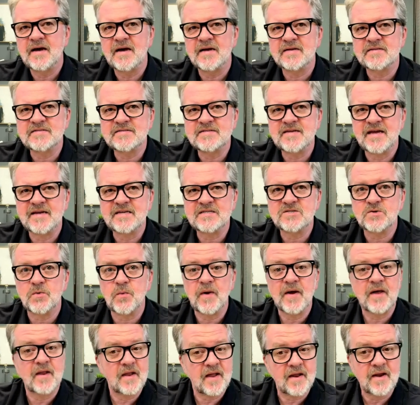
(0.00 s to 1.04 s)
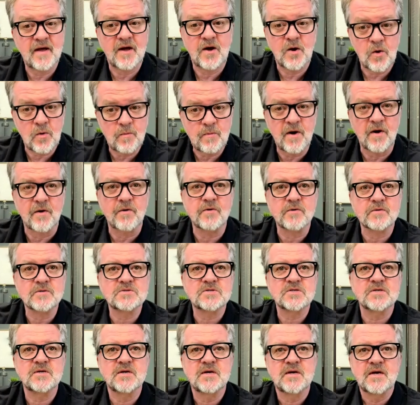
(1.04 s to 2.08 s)
takes away a lot of homeowners
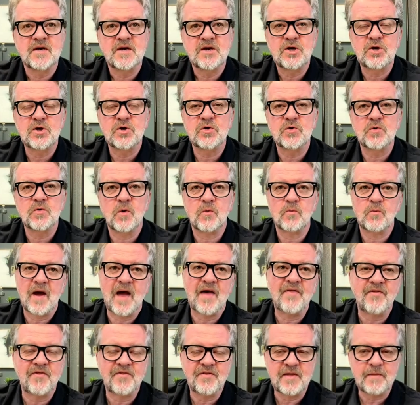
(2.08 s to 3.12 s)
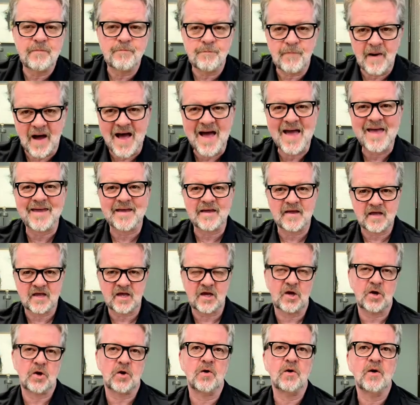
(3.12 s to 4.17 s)
who, rather than buying
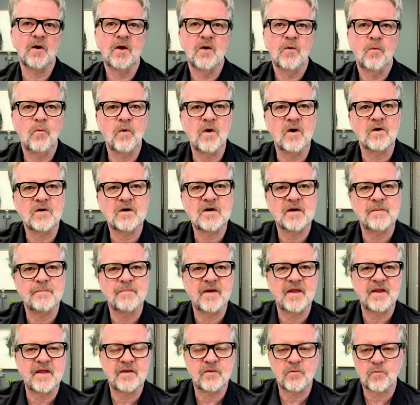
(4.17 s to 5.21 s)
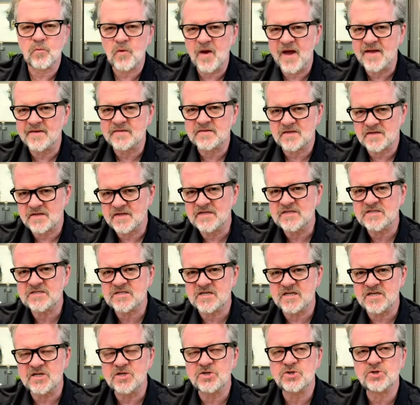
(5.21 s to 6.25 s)
here, will come in and rent, at least
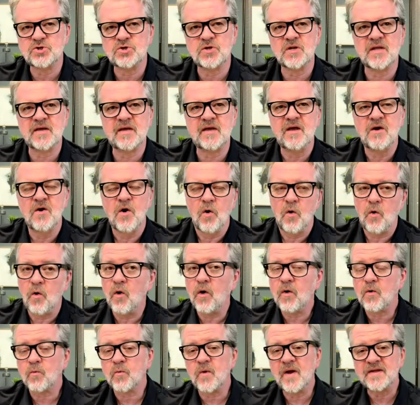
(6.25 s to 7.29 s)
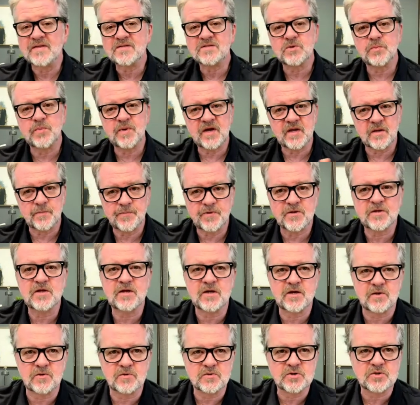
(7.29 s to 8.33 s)
initially, or rent to be in a
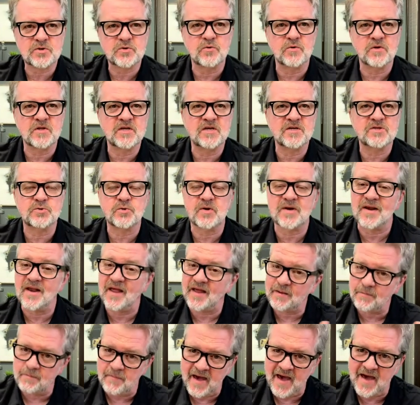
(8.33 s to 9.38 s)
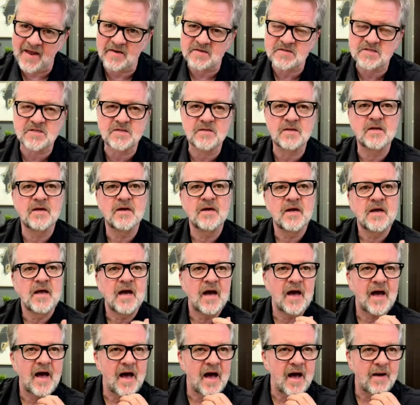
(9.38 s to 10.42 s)
particular school district like Madison.
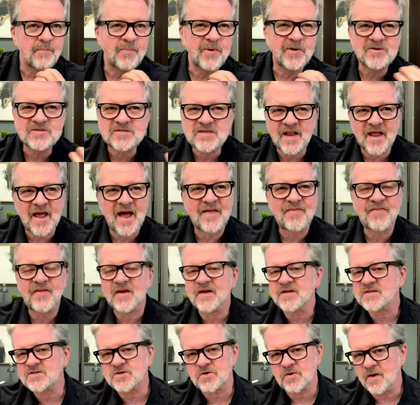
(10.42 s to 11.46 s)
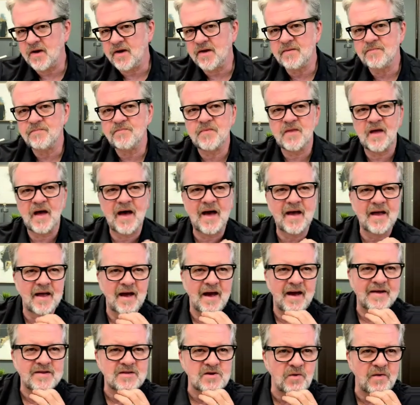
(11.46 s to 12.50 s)
Personally, I think it's great.
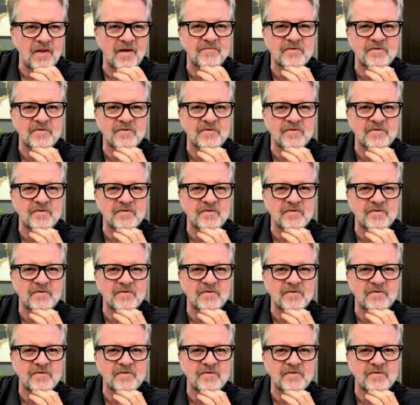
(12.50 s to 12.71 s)
I don't have a